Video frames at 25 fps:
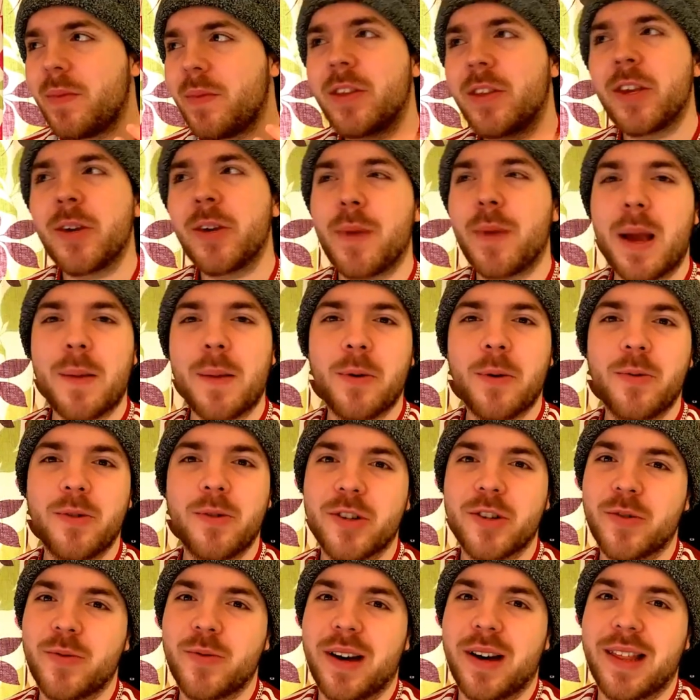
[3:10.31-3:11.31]
You might be
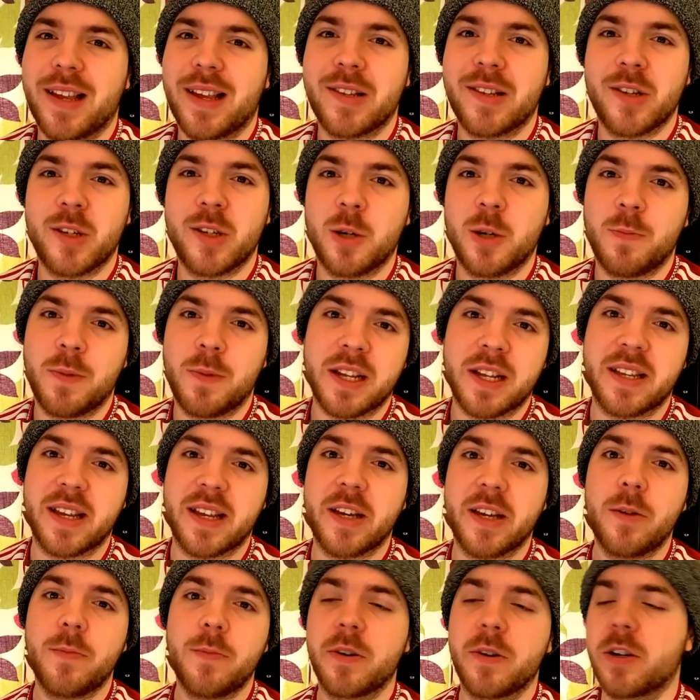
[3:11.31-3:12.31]
wondering why that's such a big
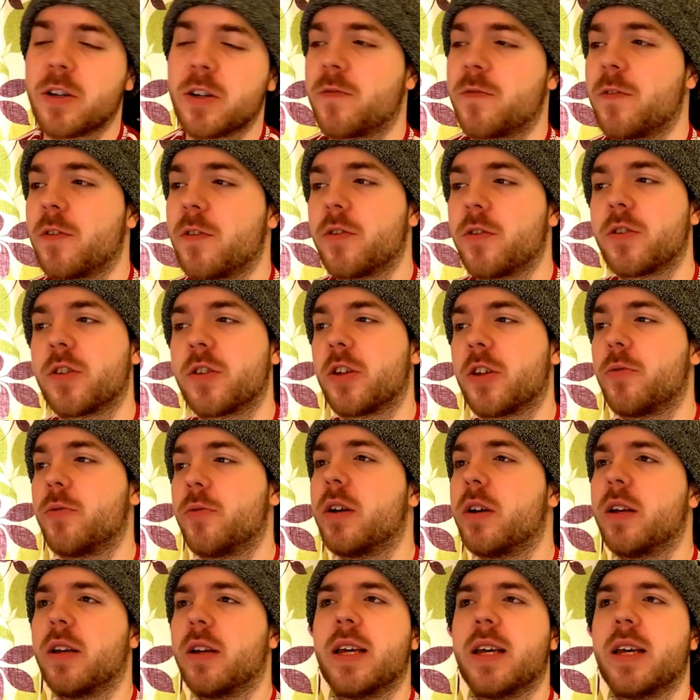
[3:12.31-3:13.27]
deal, because for those who